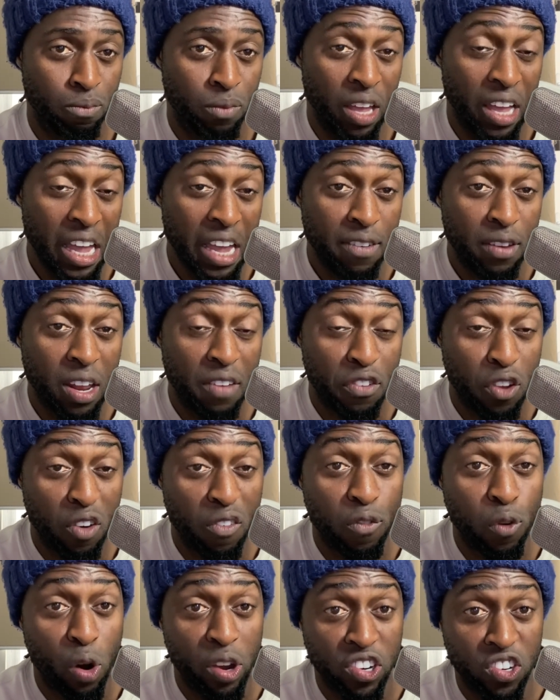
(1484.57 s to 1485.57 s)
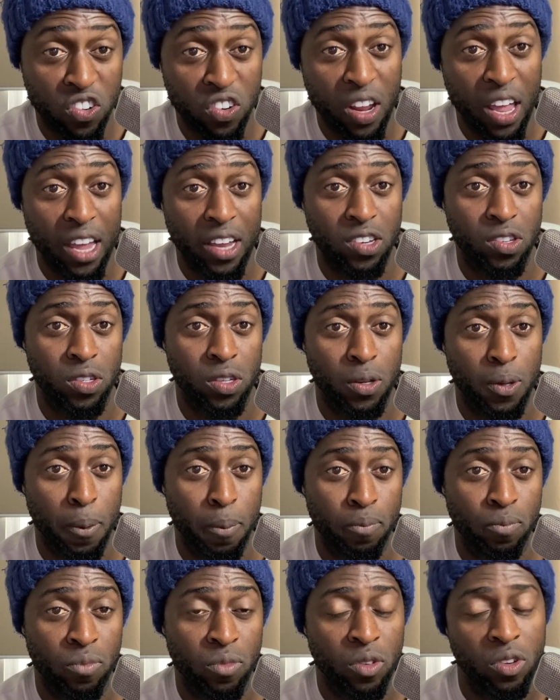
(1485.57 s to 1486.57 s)
Even if your voice shakes,
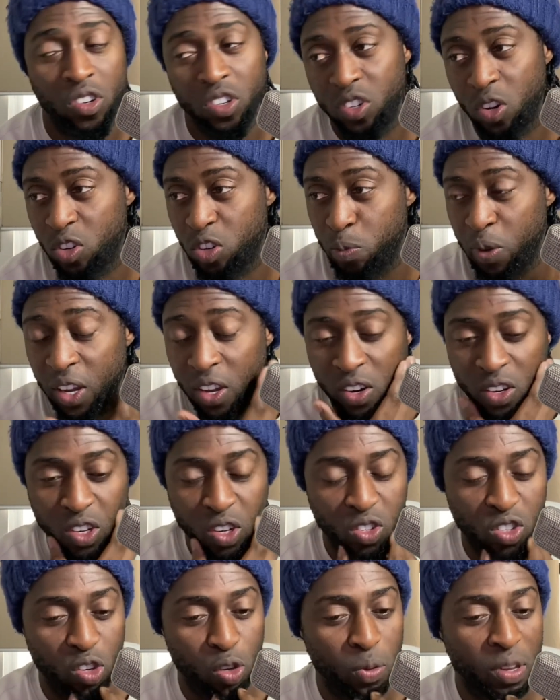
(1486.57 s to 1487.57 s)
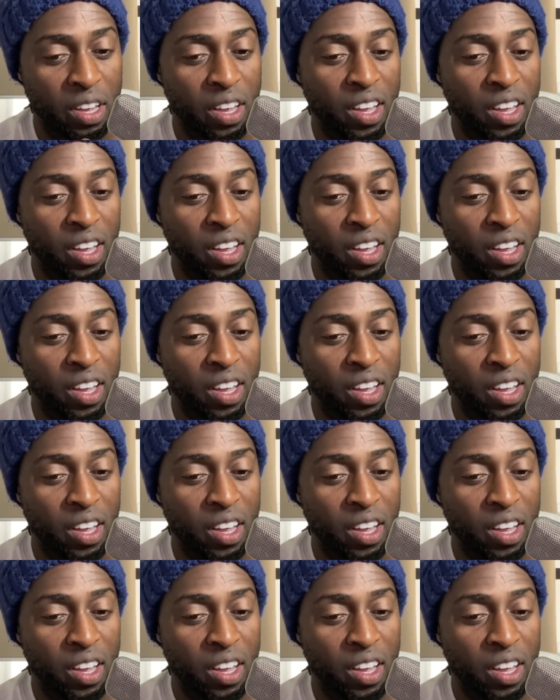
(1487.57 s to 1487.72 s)
just don't speak it on YouTube.